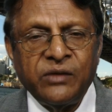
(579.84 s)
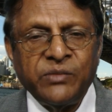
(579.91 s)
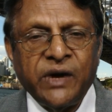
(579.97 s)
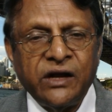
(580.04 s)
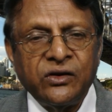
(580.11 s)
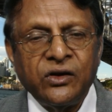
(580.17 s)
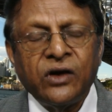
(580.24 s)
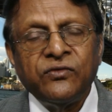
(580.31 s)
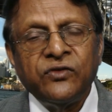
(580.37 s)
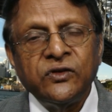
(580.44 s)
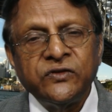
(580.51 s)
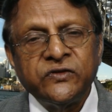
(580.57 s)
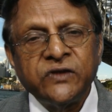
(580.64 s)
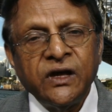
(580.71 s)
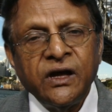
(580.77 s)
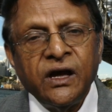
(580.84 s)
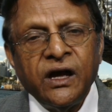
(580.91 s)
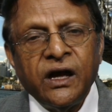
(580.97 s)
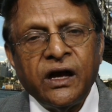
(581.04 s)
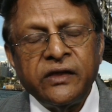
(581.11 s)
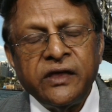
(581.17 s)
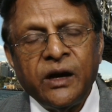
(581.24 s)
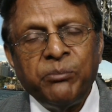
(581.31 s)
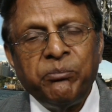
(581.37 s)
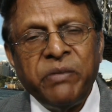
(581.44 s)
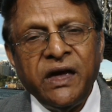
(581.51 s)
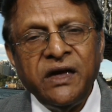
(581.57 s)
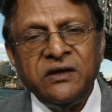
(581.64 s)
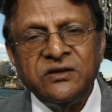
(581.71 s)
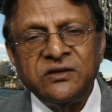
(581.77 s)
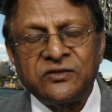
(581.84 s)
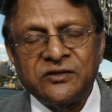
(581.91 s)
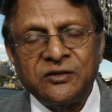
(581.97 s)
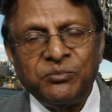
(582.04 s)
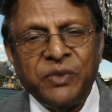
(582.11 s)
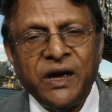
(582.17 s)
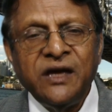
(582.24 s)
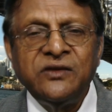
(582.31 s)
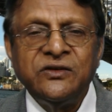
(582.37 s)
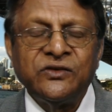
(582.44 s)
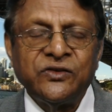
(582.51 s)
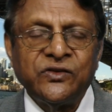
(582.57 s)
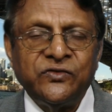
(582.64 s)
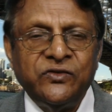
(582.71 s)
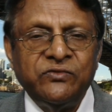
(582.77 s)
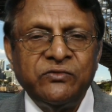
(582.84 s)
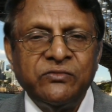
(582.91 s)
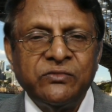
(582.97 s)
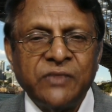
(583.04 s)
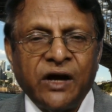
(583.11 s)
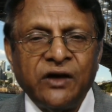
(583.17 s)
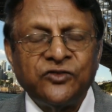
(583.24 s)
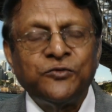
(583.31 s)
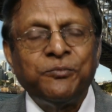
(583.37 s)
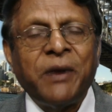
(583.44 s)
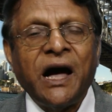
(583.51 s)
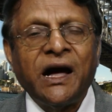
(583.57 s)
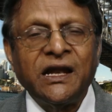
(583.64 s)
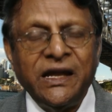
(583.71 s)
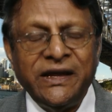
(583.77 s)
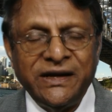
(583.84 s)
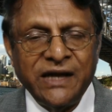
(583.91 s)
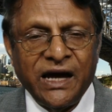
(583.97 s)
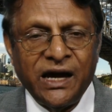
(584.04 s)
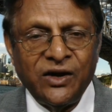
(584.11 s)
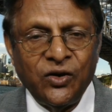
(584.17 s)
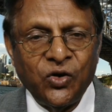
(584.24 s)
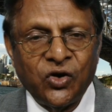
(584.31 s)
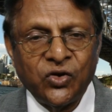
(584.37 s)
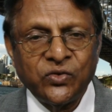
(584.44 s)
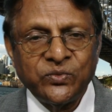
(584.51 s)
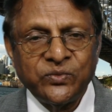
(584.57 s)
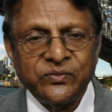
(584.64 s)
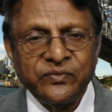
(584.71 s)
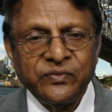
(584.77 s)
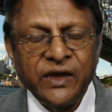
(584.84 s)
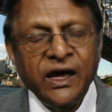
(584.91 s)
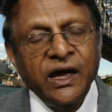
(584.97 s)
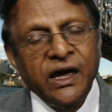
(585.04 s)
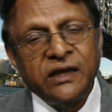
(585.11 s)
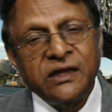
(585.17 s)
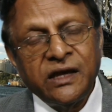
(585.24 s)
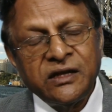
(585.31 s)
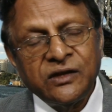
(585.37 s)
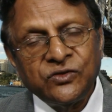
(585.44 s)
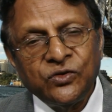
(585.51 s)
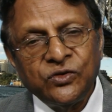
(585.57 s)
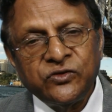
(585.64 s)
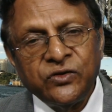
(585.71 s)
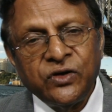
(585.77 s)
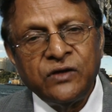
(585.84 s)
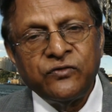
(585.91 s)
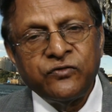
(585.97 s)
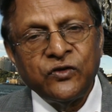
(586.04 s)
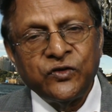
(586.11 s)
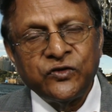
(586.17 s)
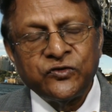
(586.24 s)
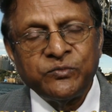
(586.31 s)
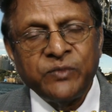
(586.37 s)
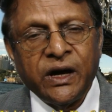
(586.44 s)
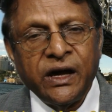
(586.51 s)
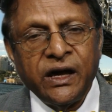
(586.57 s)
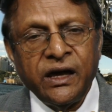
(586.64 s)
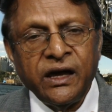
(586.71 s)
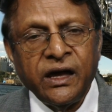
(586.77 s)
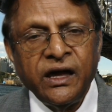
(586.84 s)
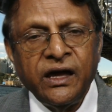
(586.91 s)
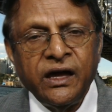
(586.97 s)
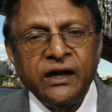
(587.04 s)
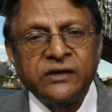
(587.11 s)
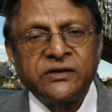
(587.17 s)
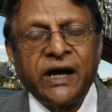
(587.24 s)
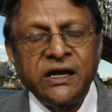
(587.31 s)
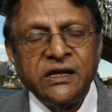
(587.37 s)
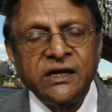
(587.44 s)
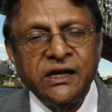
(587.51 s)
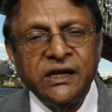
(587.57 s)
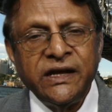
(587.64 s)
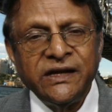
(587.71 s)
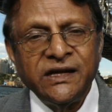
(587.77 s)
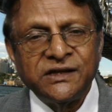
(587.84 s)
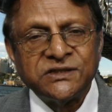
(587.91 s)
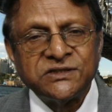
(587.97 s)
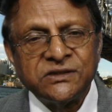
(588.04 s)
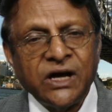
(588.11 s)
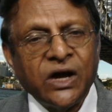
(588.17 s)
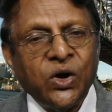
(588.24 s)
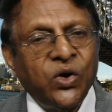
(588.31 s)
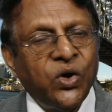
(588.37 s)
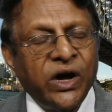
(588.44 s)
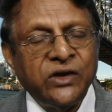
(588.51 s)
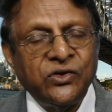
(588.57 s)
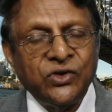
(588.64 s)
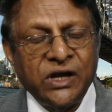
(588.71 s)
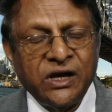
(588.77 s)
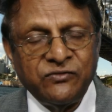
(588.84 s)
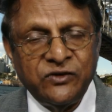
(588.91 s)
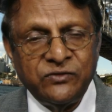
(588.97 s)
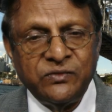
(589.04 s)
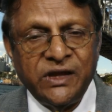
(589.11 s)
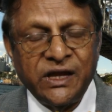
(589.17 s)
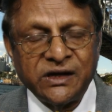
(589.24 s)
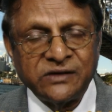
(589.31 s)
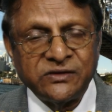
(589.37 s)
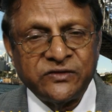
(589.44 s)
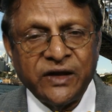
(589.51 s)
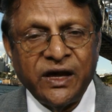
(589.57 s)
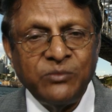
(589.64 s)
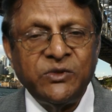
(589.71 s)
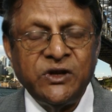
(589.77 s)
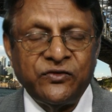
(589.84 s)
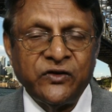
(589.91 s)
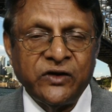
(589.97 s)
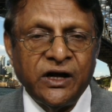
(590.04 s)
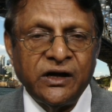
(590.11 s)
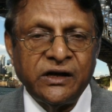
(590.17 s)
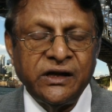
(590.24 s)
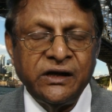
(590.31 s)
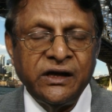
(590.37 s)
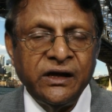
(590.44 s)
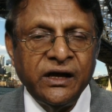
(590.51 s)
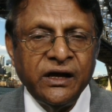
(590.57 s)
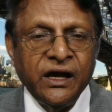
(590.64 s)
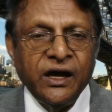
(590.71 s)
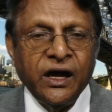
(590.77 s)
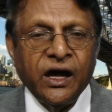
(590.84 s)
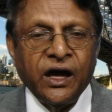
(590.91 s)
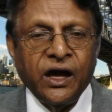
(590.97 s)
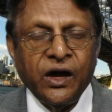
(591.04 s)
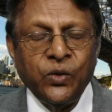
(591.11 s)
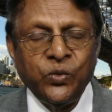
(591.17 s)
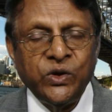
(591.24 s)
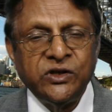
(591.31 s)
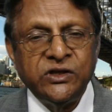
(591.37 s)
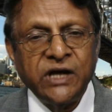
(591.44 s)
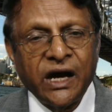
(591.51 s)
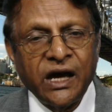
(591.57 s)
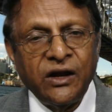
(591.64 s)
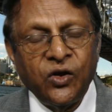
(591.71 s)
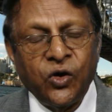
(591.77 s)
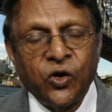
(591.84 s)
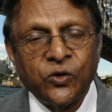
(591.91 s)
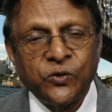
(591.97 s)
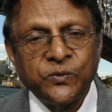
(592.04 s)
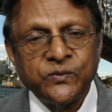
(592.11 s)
my novels, there are pages and pages of sparkling dialogue. And that has also influenced my writing in English. Now I don't have that same difficulty with dialogue.